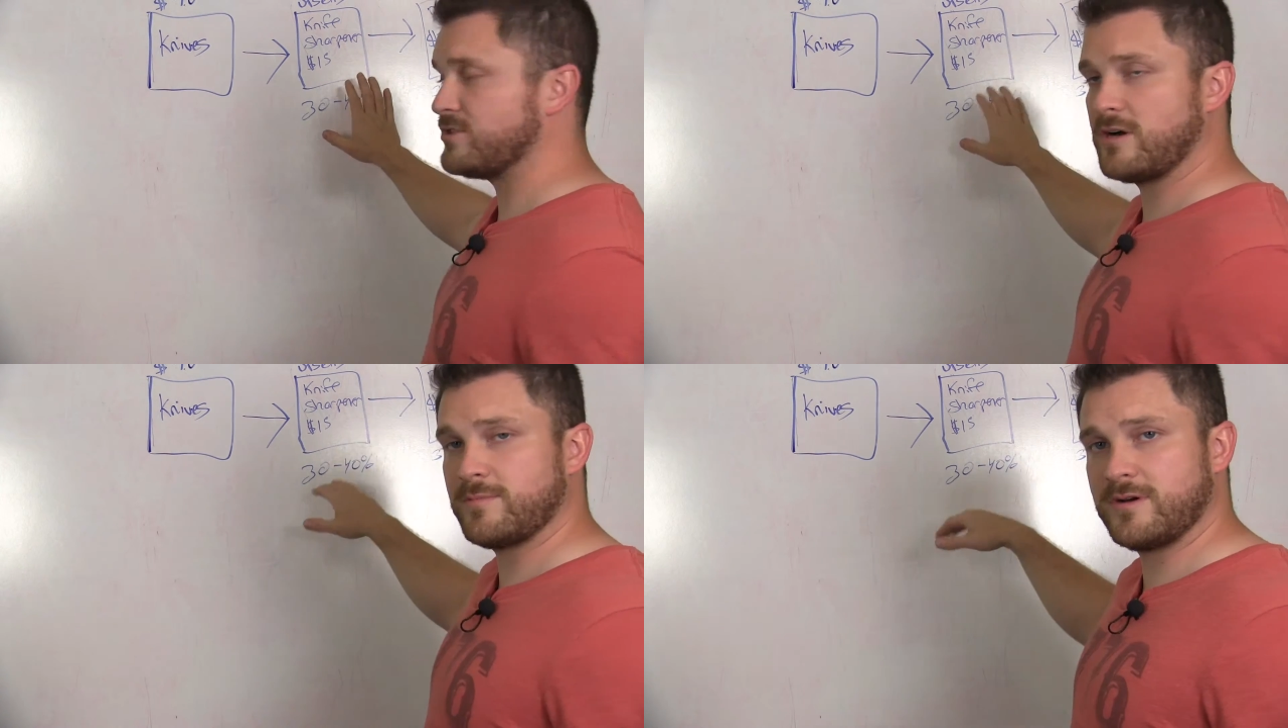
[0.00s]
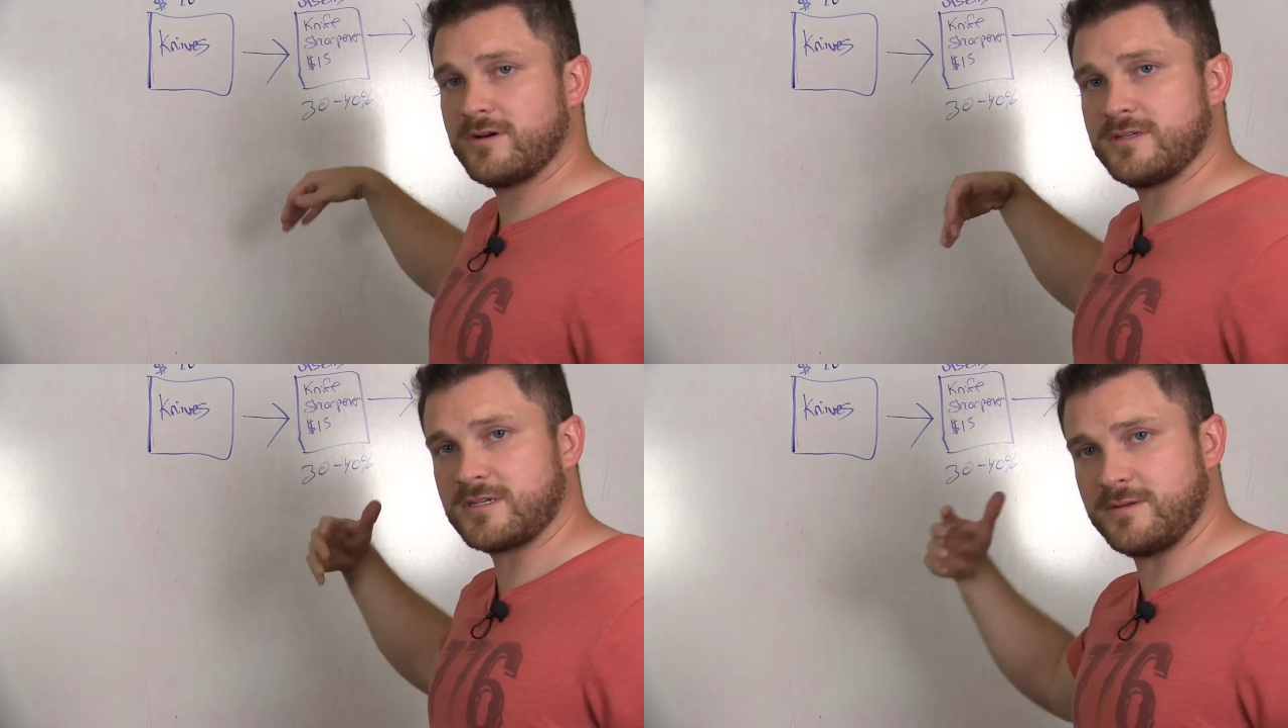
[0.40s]

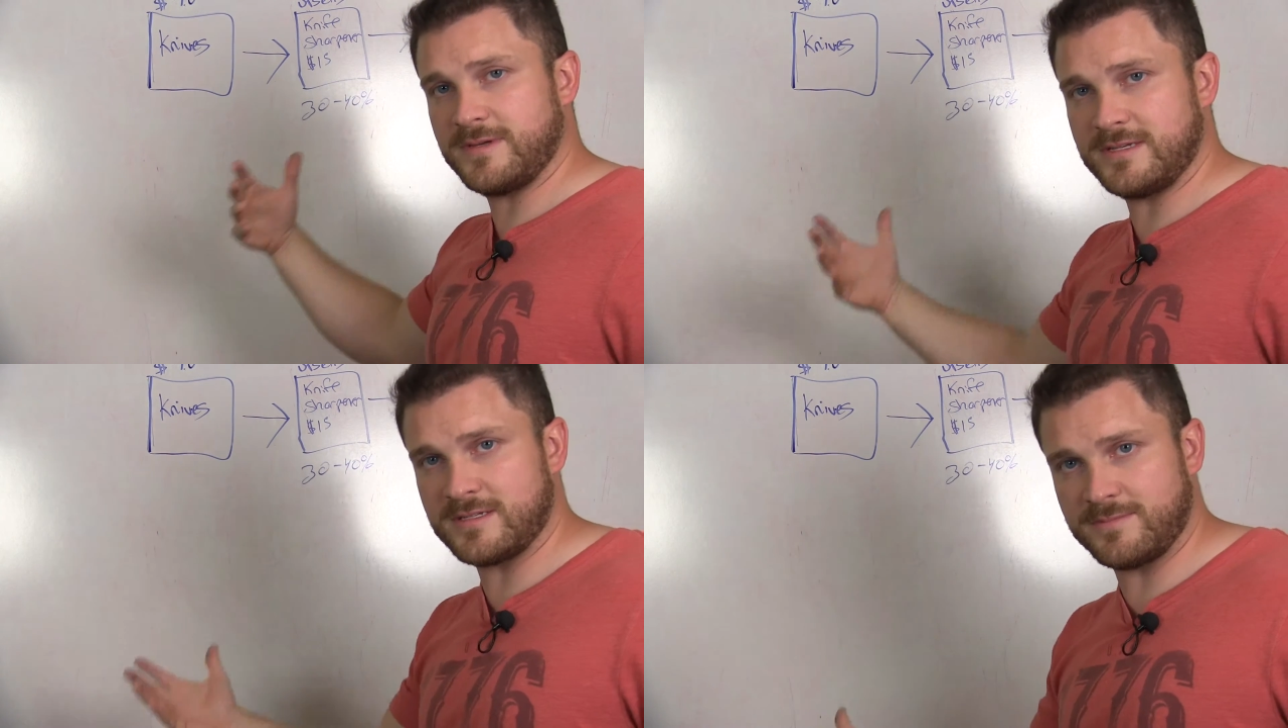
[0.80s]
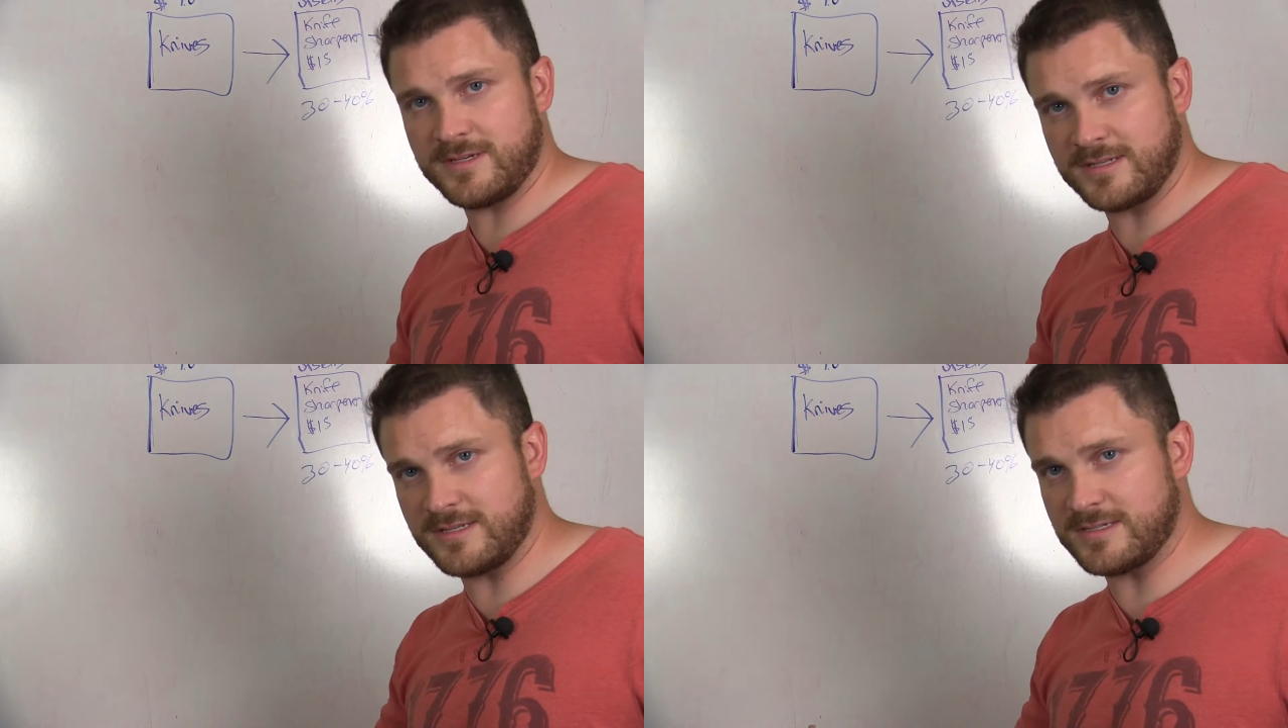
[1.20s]
sharpener, it's going to be
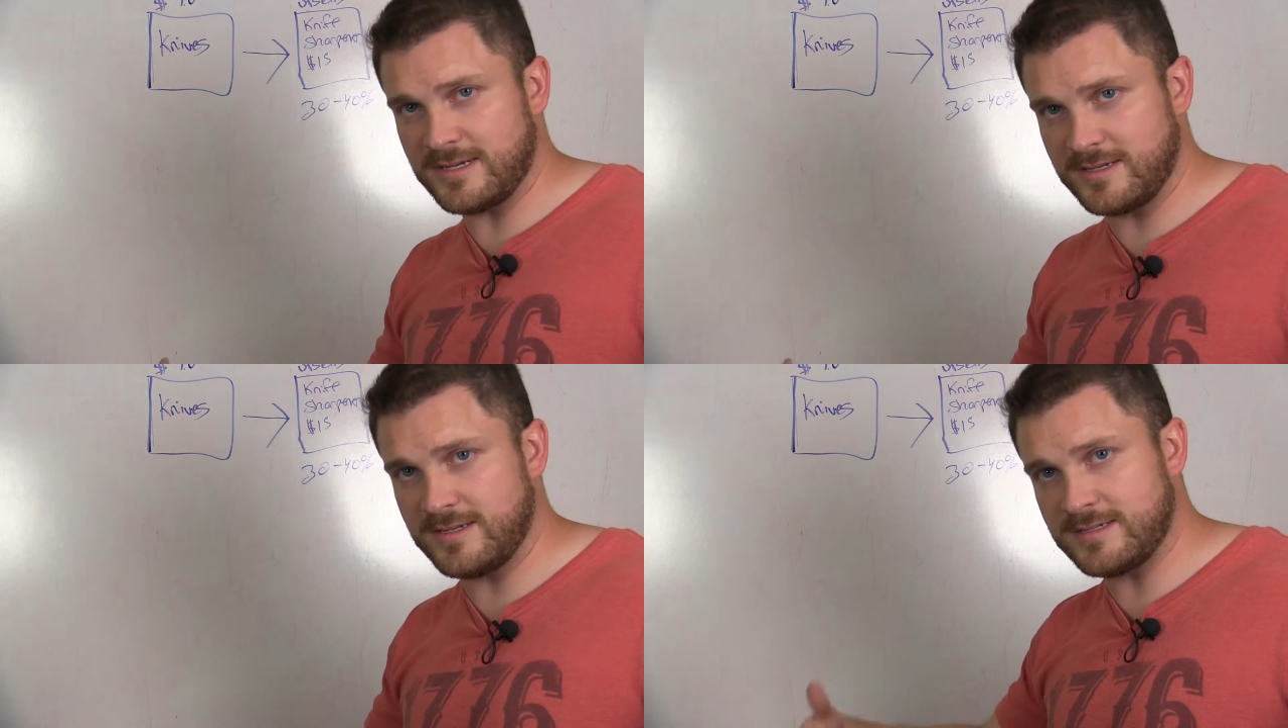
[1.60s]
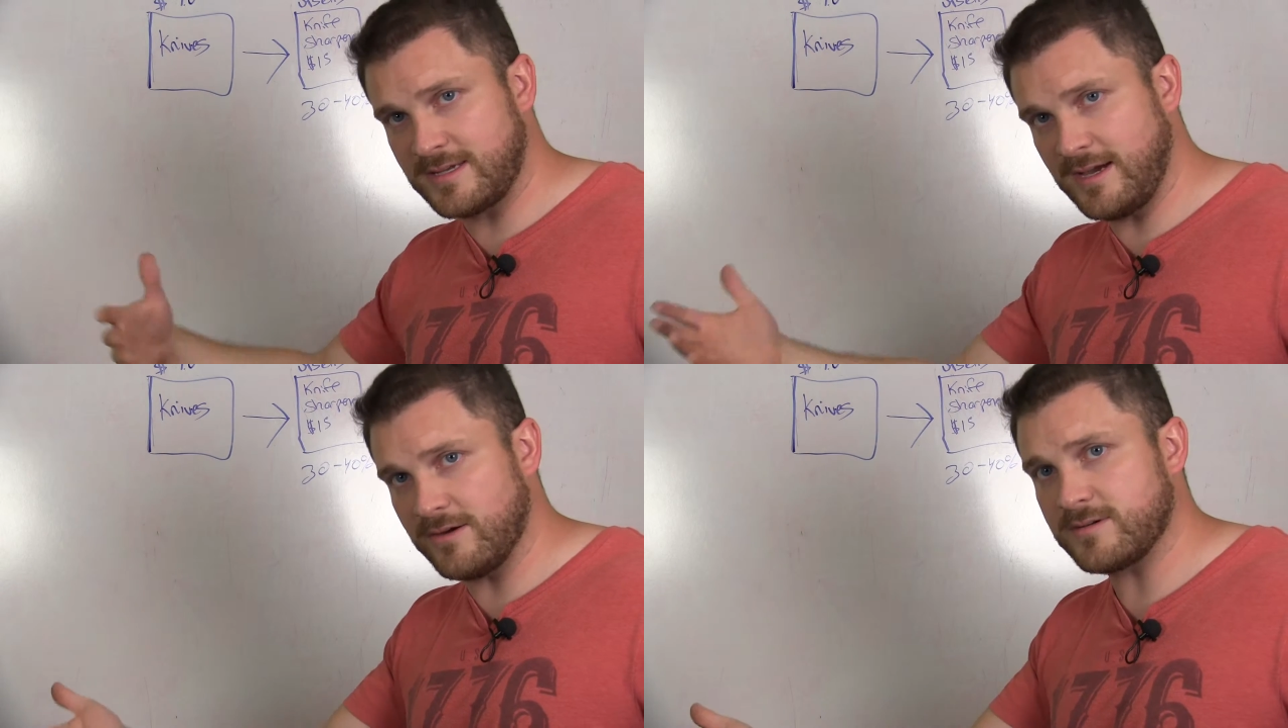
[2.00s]
something that's at a
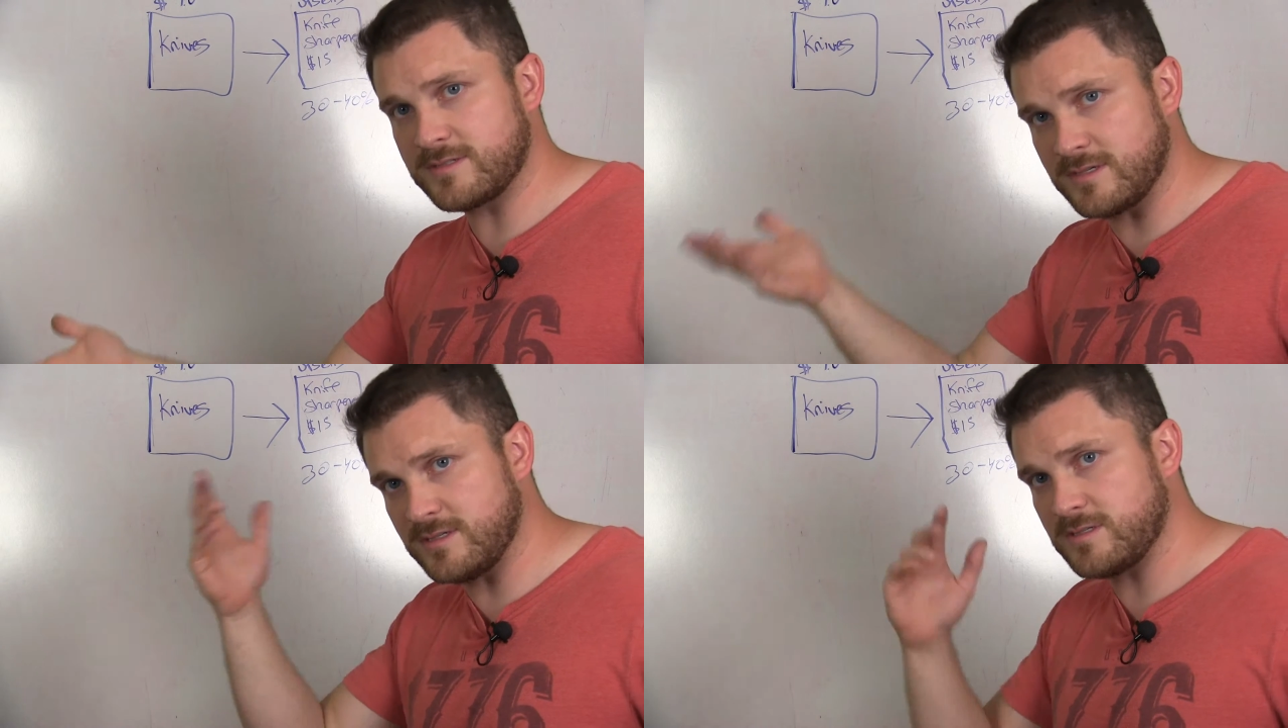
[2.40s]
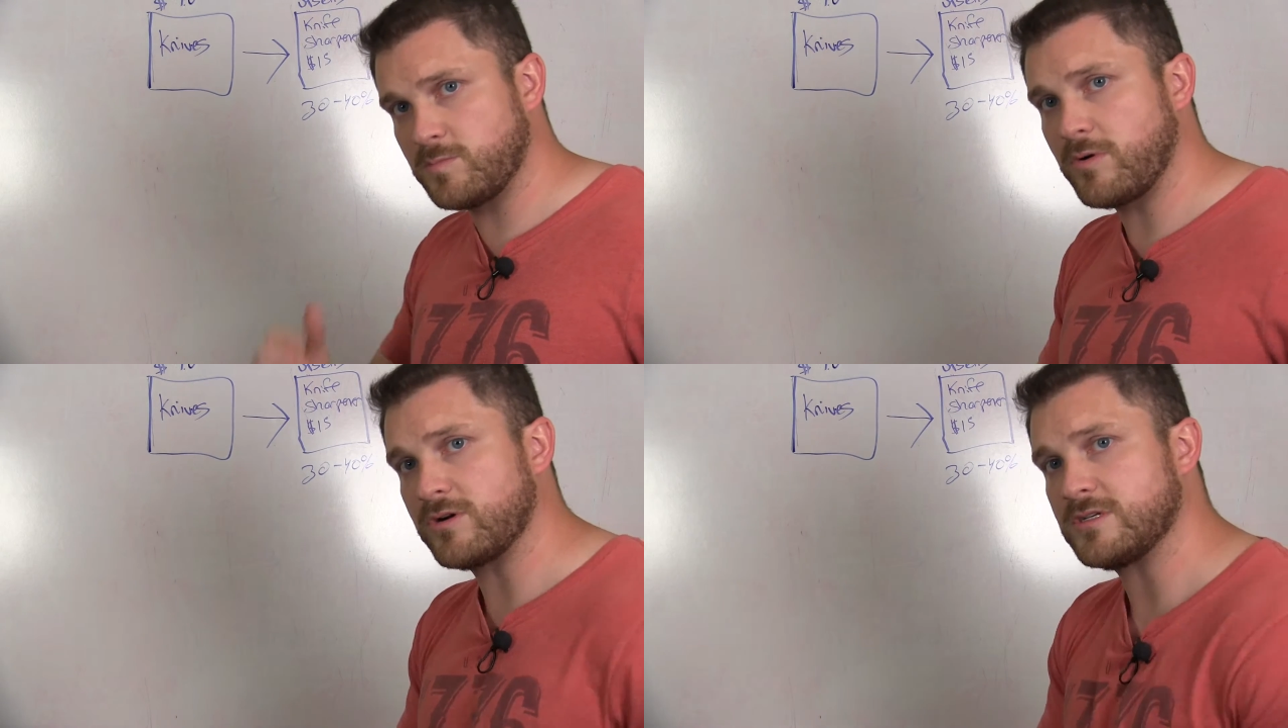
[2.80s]
discount because they
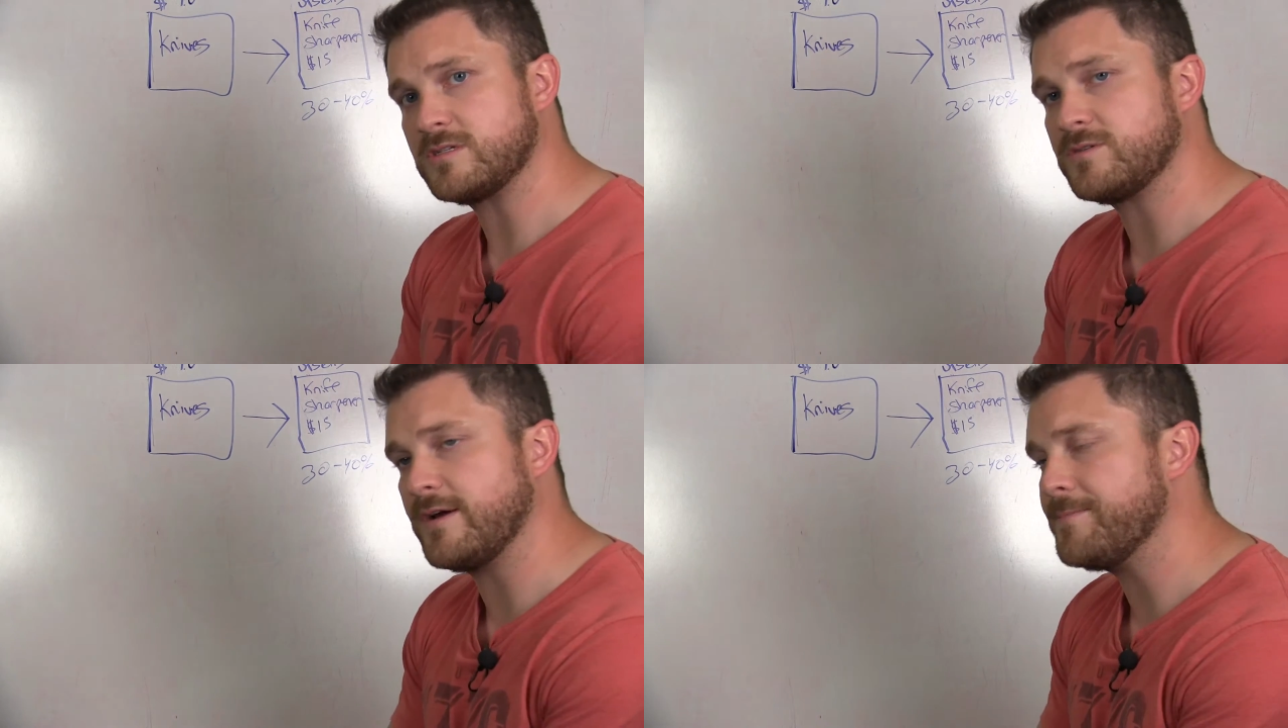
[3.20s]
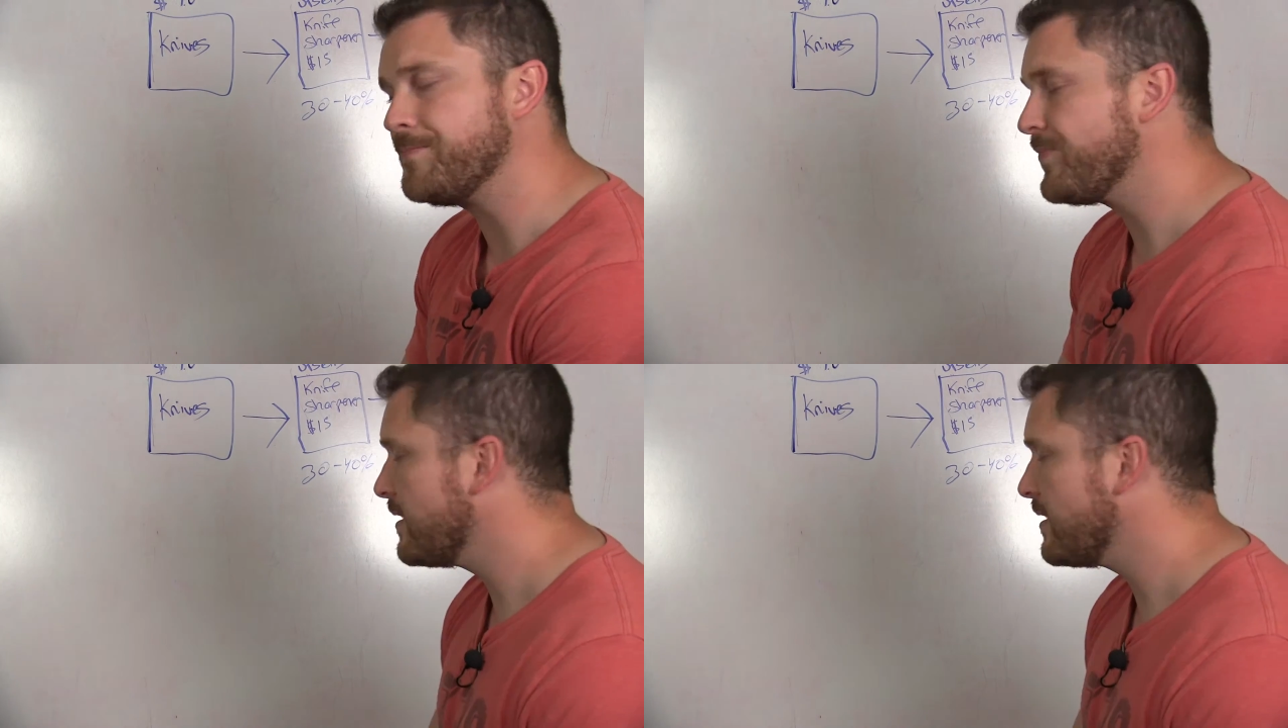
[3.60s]
just purchased, right?